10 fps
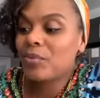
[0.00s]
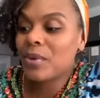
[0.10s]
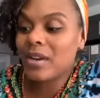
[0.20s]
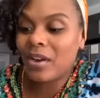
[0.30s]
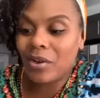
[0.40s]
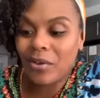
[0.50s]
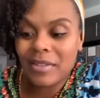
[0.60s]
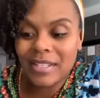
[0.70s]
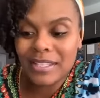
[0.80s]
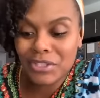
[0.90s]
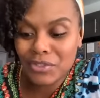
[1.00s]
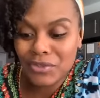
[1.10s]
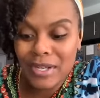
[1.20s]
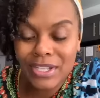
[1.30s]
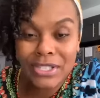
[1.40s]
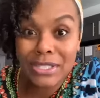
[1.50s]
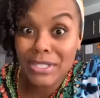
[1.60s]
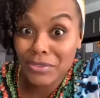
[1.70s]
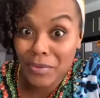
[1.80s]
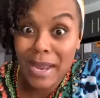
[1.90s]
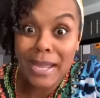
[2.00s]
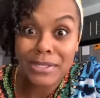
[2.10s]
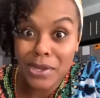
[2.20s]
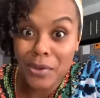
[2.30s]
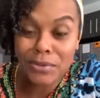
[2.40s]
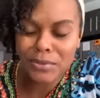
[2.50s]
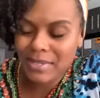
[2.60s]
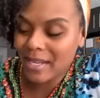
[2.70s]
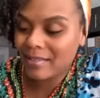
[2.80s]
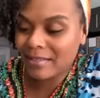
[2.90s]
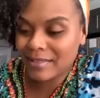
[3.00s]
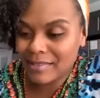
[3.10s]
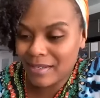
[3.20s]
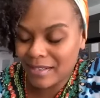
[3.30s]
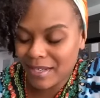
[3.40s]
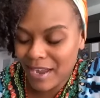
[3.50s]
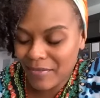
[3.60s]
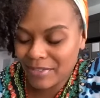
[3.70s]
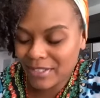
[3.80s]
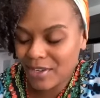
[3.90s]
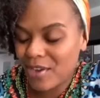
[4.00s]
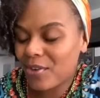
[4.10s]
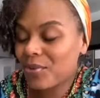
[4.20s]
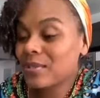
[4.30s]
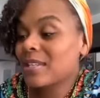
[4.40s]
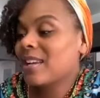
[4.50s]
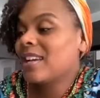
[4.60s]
with all the instruction, trying to also take a conference calls,